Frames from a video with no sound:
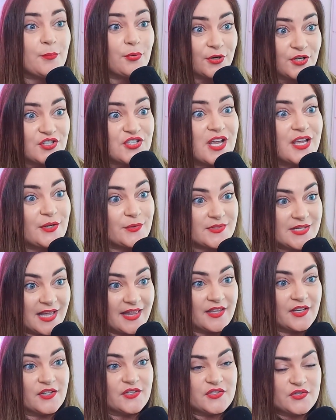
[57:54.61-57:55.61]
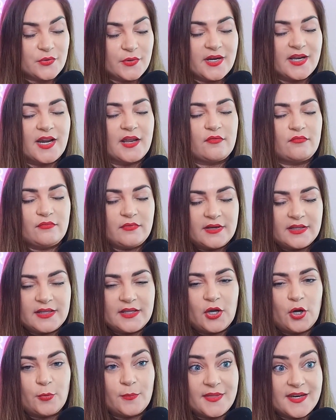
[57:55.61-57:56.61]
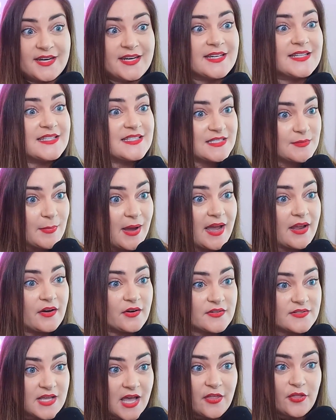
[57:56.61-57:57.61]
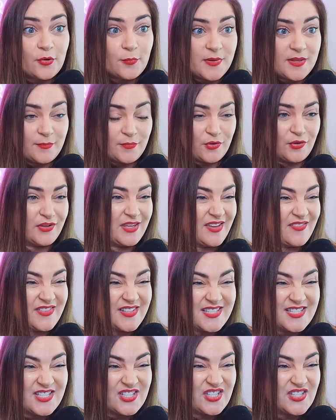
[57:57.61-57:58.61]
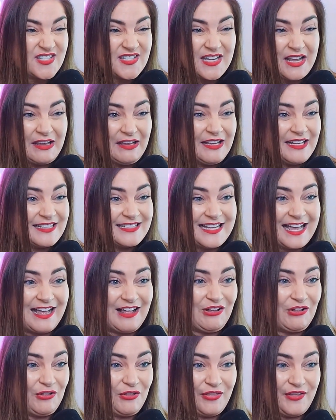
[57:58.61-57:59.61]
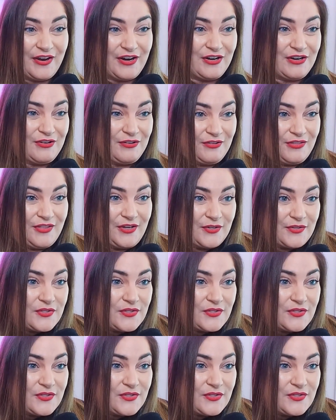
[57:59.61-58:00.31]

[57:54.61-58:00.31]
I appreciate you telling your story and I really hope that it inspires other people even to just tell their